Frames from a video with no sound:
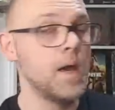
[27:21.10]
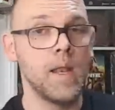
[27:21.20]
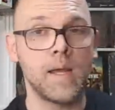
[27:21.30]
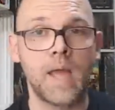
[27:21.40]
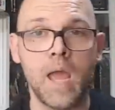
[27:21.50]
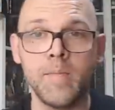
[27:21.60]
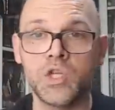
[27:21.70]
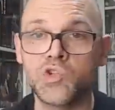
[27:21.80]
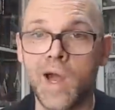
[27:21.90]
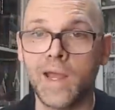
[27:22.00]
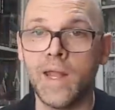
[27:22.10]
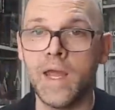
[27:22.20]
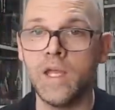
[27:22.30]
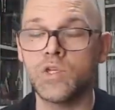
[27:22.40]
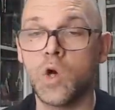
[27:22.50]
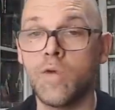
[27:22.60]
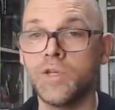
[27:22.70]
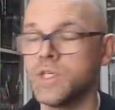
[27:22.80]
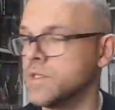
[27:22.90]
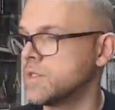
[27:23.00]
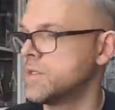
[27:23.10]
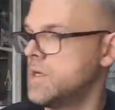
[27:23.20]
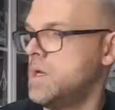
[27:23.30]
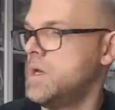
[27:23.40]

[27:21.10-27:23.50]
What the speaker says: And that game is Dragon Age Origins.